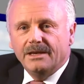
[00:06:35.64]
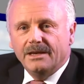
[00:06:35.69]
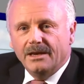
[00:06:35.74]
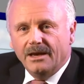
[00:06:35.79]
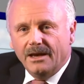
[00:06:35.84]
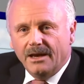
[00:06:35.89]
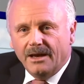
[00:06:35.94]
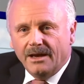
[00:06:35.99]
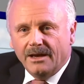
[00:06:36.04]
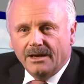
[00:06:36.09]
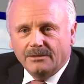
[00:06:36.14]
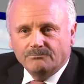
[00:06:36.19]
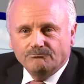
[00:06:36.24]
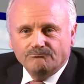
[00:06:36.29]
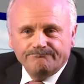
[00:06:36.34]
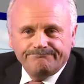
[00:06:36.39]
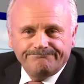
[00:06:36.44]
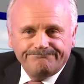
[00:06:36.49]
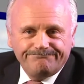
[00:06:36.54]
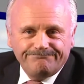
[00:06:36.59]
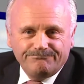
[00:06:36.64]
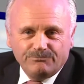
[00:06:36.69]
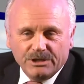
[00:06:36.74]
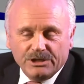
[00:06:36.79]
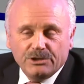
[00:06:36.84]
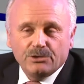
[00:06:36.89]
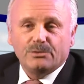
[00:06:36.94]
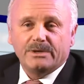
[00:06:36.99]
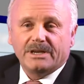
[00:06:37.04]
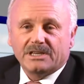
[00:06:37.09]
We
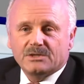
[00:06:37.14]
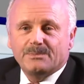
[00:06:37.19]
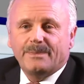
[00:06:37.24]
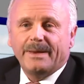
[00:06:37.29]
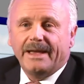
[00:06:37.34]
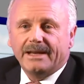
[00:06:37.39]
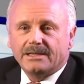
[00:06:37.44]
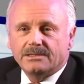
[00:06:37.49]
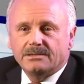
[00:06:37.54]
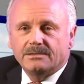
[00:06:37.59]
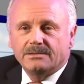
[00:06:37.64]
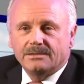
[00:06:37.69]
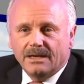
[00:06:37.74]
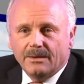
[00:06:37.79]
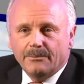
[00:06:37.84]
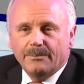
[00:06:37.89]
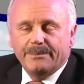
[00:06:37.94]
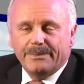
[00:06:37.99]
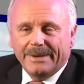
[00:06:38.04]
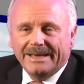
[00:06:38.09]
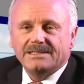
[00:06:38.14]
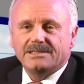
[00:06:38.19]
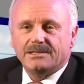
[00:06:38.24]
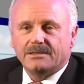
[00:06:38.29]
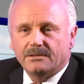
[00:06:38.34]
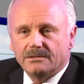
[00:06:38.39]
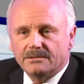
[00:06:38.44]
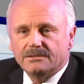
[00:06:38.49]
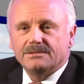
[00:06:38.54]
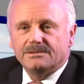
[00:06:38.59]
do expect a
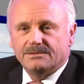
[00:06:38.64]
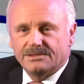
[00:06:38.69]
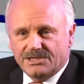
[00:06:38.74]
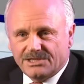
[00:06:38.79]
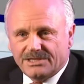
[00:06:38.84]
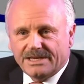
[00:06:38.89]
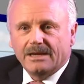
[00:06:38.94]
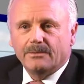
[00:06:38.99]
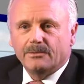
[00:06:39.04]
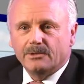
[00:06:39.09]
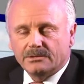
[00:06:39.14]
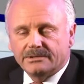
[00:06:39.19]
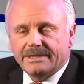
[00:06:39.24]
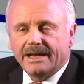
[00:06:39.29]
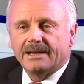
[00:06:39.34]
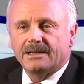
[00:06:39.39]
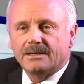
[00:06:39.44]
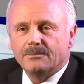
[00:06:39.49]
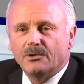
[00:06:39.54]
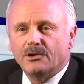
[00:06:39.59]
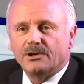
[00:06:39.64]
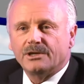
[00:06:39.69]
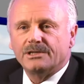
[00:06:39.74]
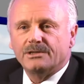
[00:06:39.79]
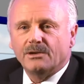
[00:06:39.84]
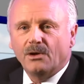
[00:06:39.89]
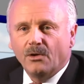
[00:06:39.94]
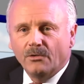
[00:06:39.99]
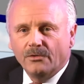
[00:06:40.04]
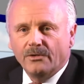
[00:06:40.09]
better, stable tanker market
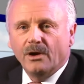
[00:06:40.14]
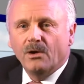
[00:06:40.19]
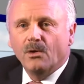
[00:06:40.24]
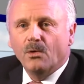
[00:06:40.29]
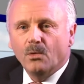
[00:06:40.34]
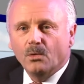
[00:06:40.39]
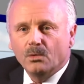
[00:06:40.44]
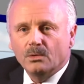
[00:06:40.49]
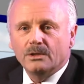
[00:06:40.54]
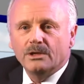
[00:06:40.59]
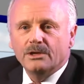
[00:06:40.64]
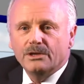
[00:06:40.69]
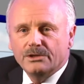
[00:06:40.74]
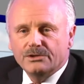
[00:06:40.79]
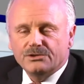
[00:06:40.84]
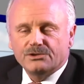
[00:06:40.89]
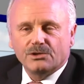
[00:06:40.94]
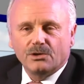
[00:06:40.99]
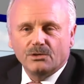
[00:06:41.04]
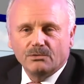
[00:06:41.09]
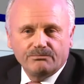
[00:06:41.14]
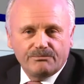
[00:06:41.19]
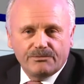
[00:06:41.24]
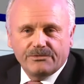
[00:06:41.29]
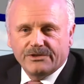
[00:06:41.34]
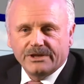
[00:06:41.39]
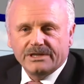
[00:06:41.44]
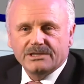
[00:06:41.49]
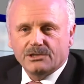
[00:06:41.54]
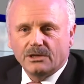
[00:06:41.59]
on the whole. So
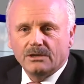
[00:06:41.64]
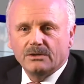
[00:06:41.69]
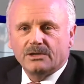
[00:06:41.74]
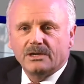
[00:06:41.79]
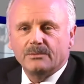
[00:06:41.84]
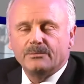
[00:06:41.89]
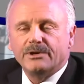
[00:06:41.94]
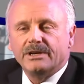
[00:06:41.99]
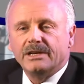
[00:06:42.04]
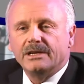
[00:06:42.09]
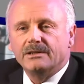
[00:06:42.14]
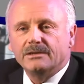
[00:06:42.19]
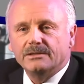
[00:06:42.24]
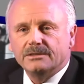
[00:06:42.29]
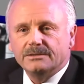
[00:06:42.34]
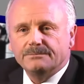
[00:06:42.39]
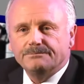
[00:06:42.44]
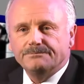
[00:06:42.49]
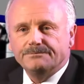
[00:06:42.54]
things are looking pretty good.